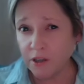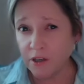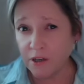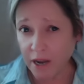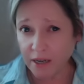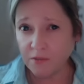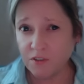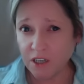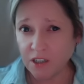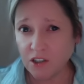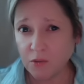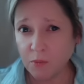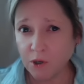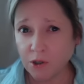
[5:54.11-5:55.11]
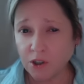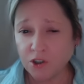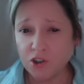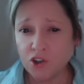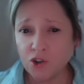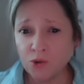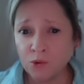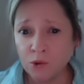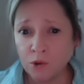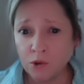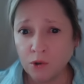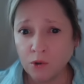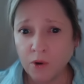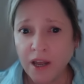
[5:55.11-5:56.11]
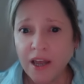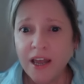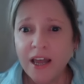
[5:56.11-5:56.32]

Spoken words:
the night of Dan's murder, is true.